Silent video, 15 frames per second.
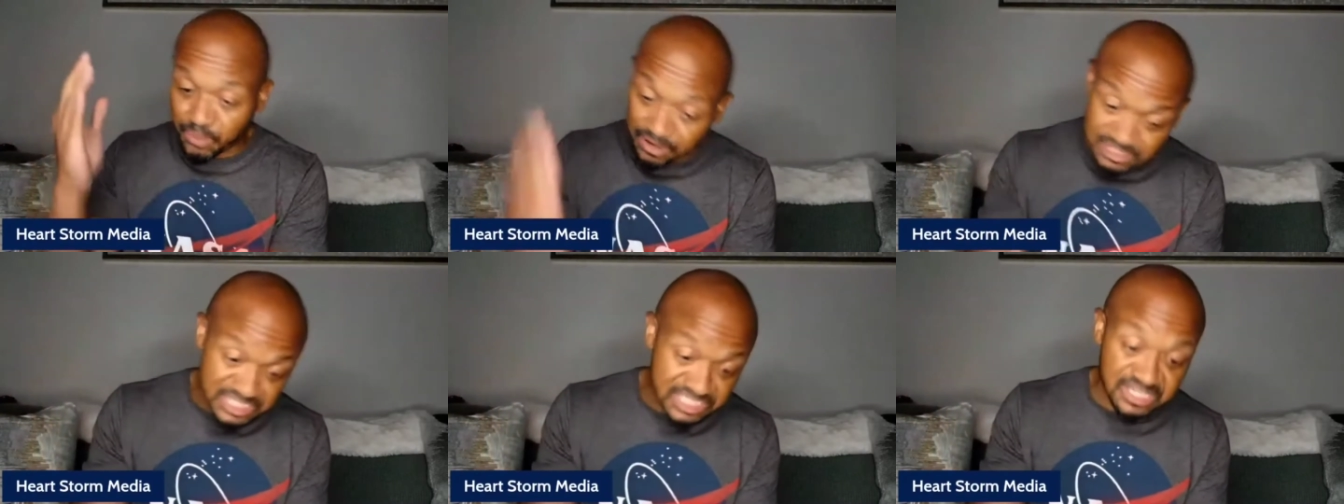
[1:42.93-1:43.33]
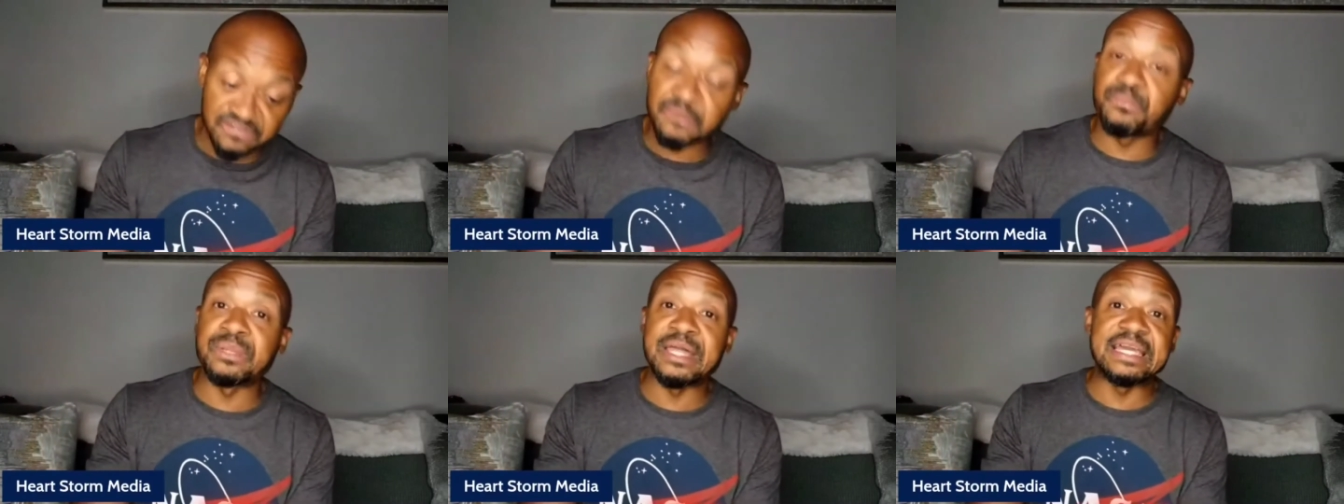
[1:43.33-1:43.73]
purchase
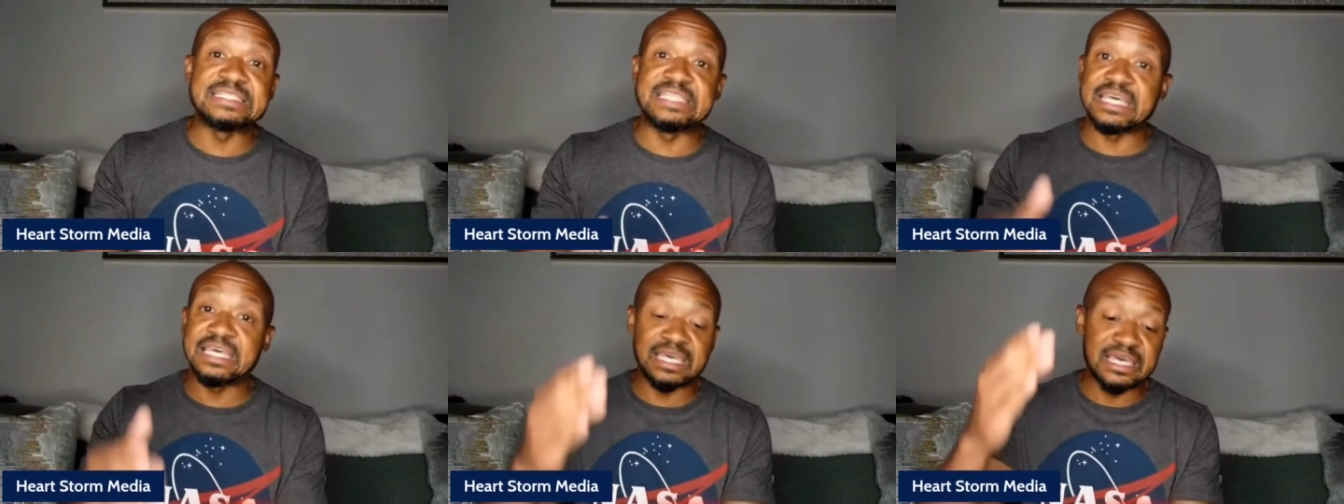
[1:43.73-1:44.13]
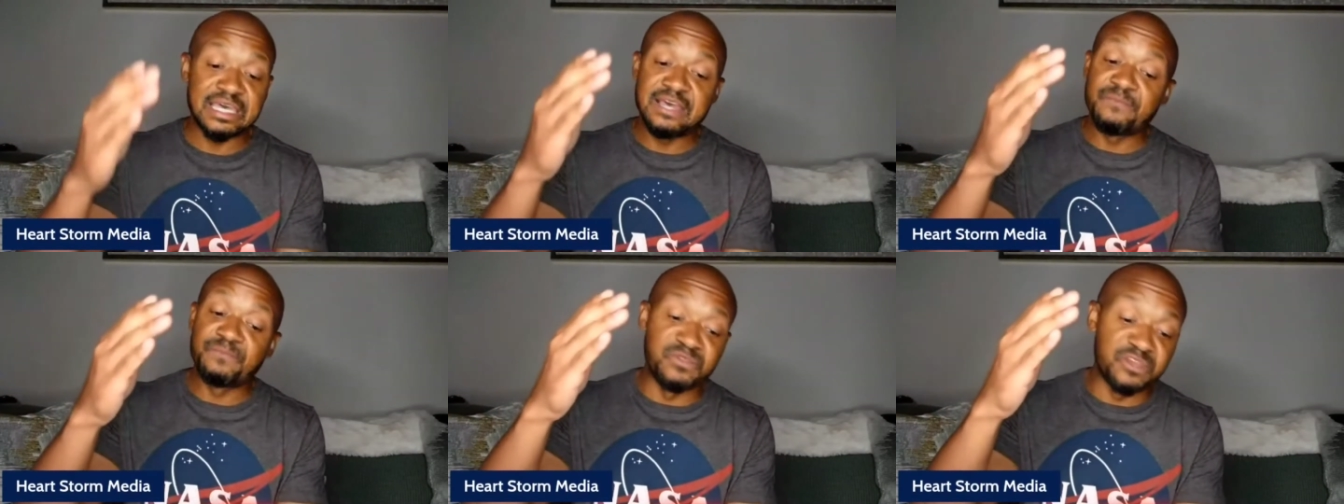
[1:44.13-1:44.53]
of the plane ticket,
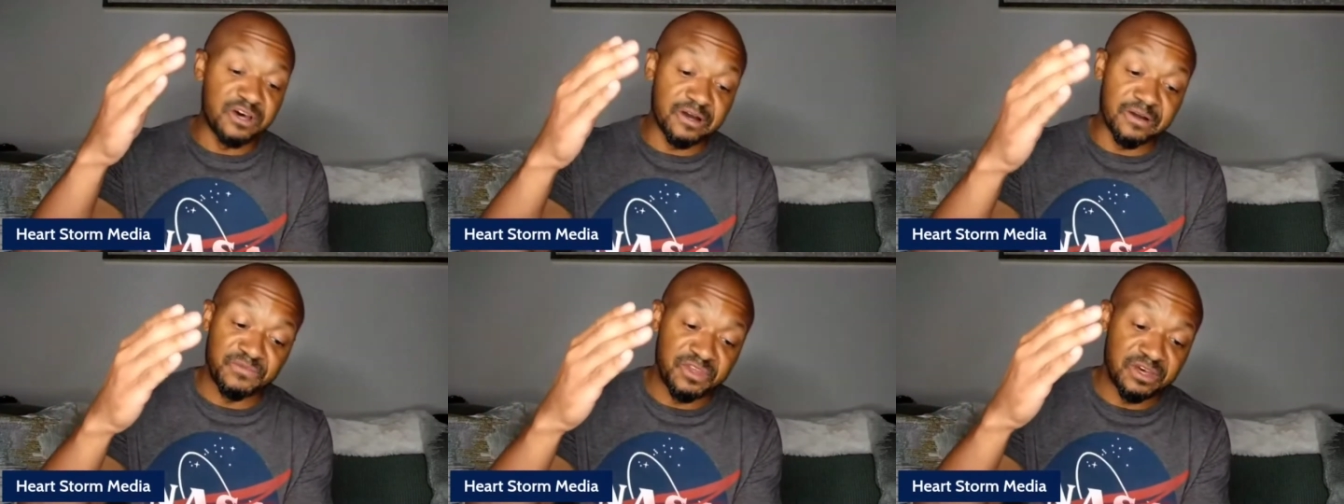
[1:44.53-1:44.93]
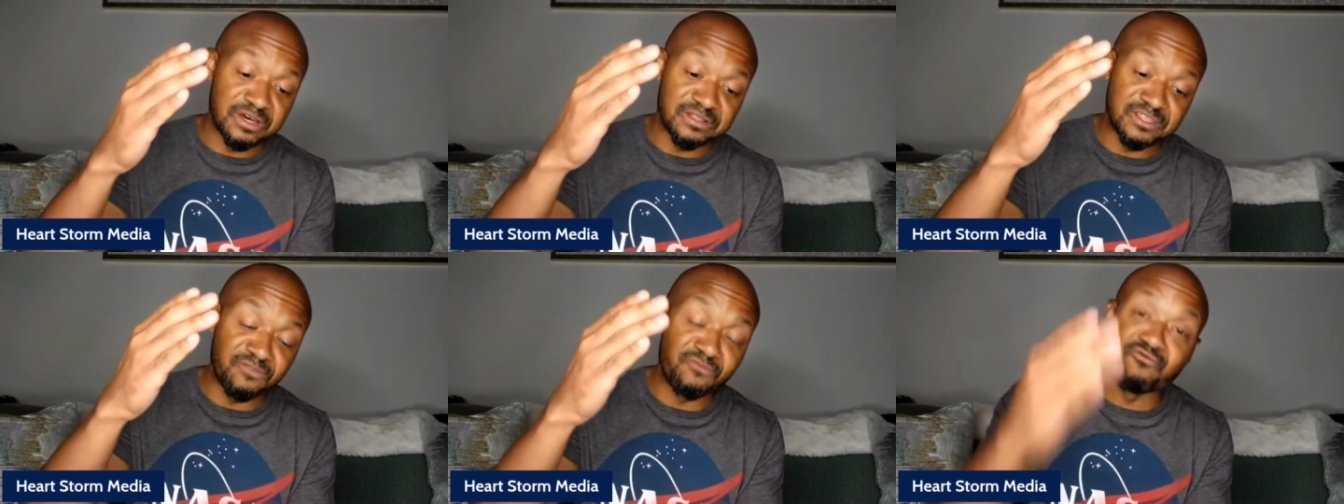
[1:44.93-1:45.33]
the,
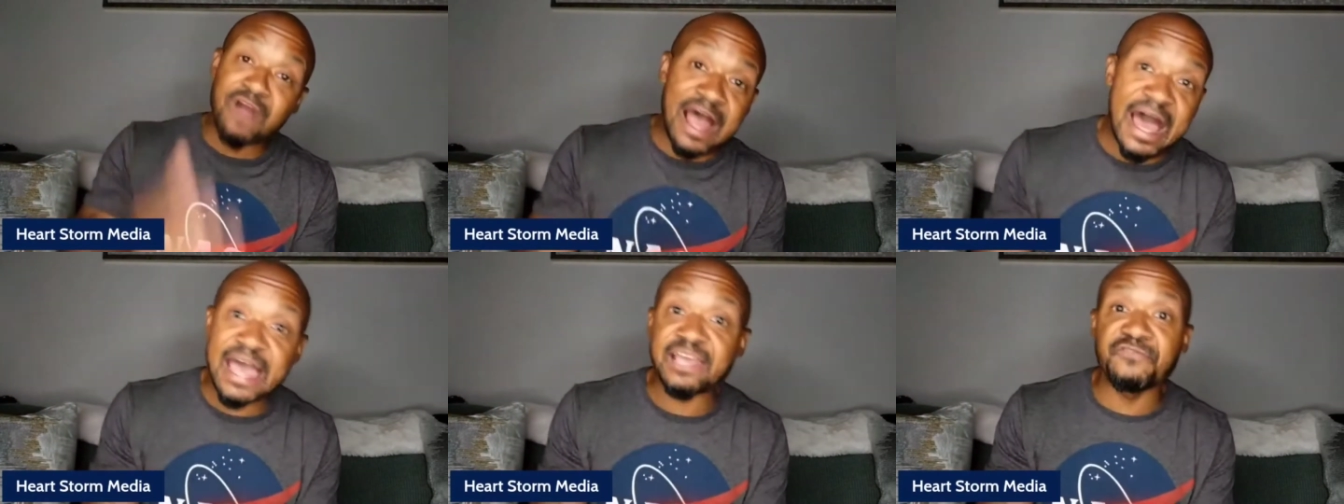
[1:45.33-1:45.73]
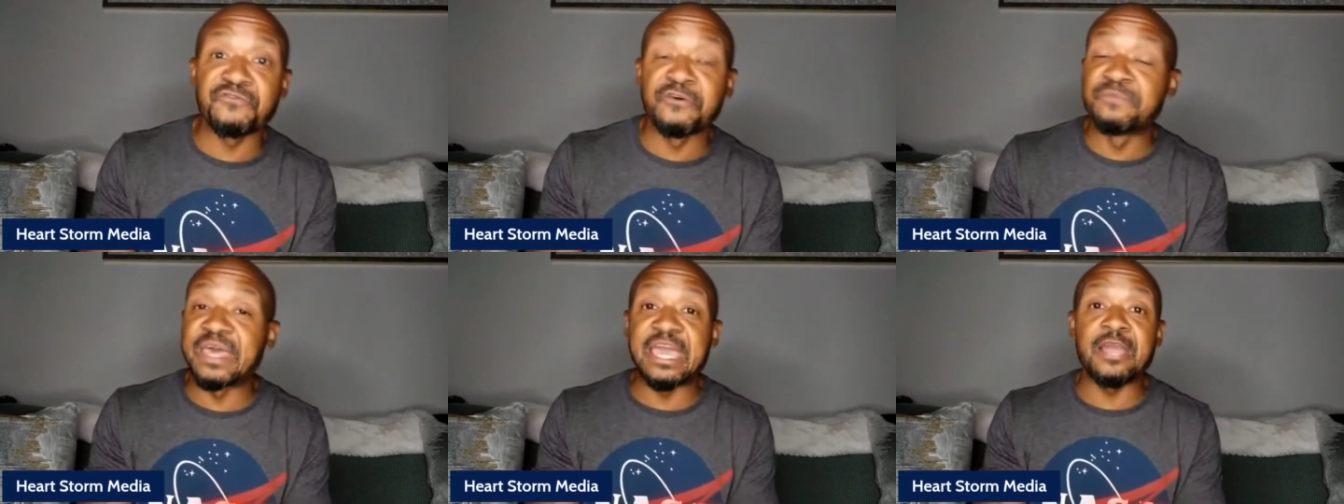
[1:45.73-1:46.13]
the, the ride
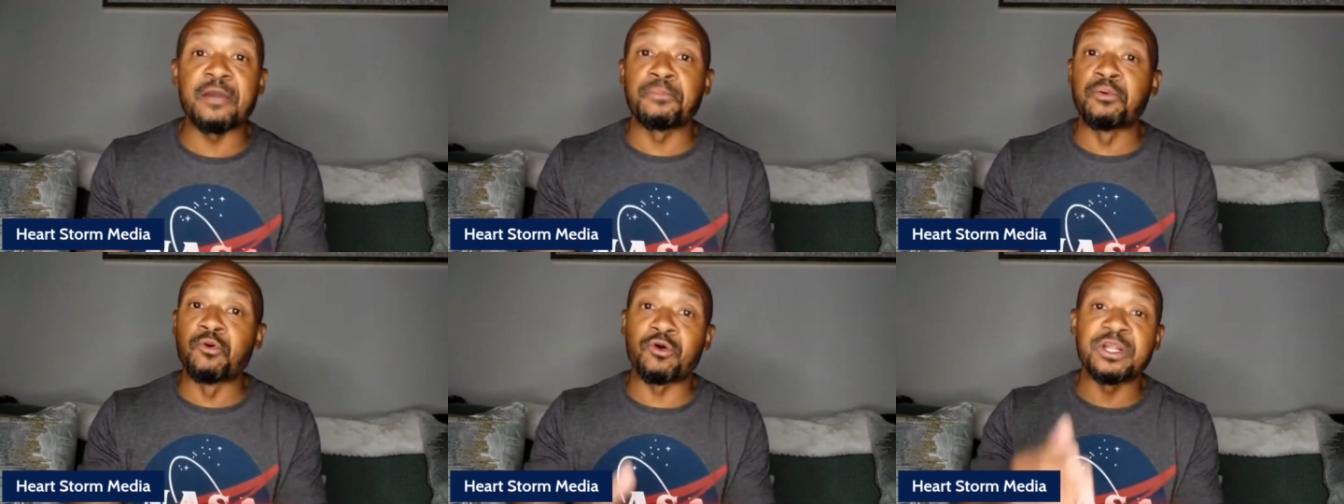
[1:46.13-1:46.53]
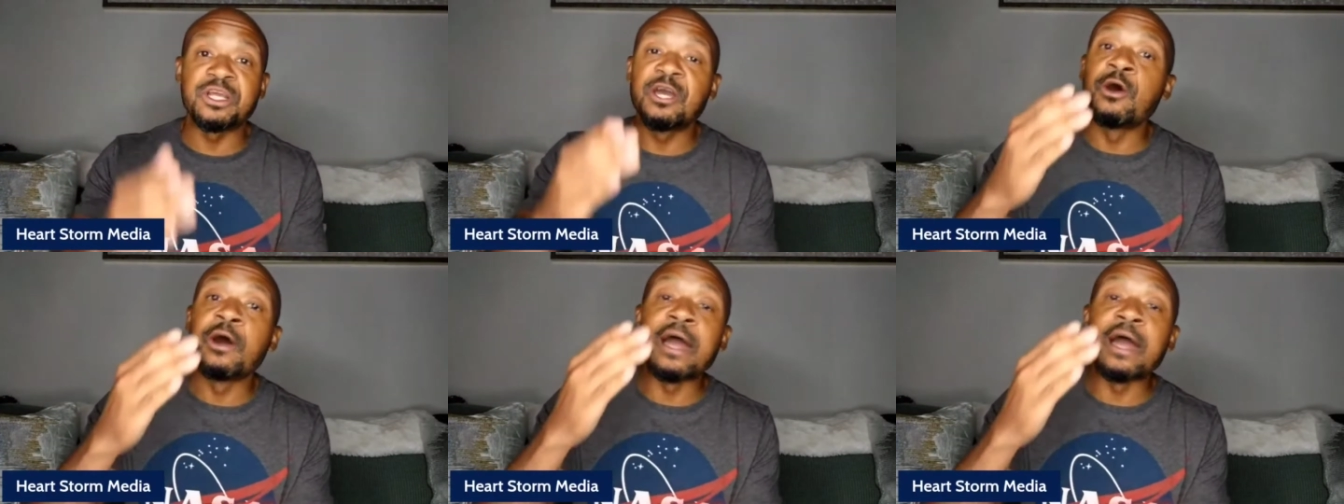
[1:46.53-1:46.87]
from the airport,